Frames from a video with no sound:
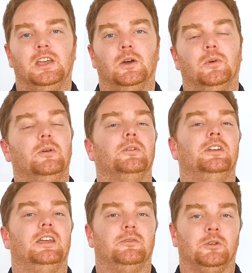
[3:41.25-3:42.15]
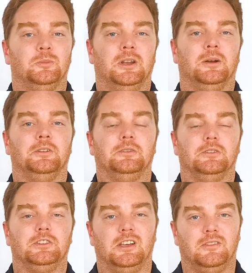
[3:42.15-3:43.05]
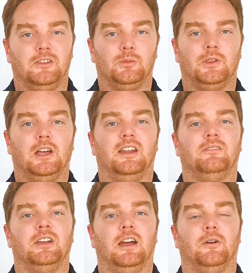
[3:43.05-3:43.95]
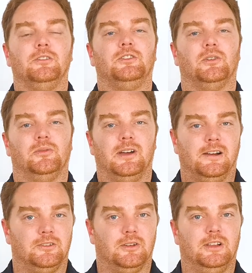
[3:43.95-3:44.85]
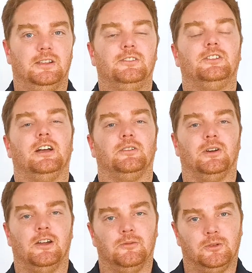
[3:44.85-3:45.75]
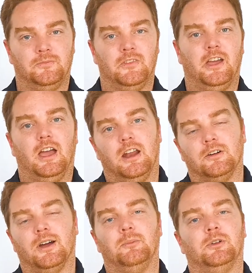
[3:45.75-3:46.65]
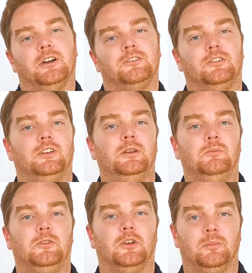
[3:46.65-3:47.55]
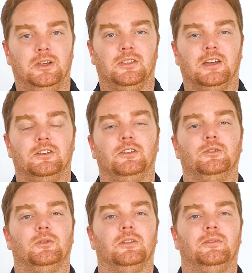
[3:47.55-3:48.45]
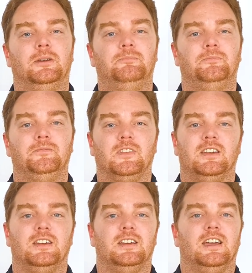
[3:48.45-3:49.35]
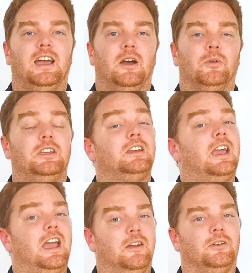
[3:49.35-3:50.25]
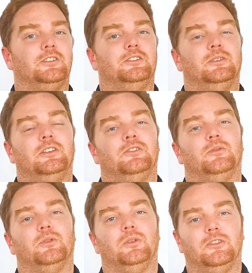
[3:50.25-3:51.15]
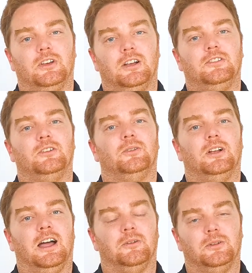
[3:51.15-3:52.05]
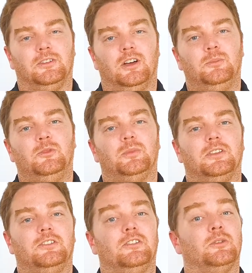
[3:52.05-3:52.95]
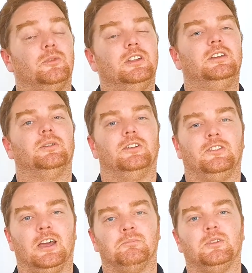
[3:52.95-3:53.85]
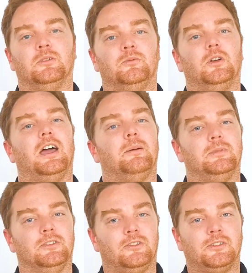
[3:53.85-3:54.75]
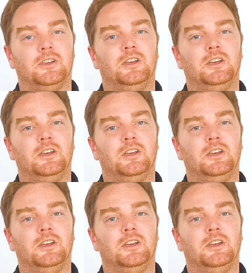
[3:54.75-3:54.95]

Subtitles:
We would never have been able to achieve this without having our onshore factory in South Granville and our great production team, so a big thank you to all of them. We cannot do this for all sites at all times, but this is a really good example of what happens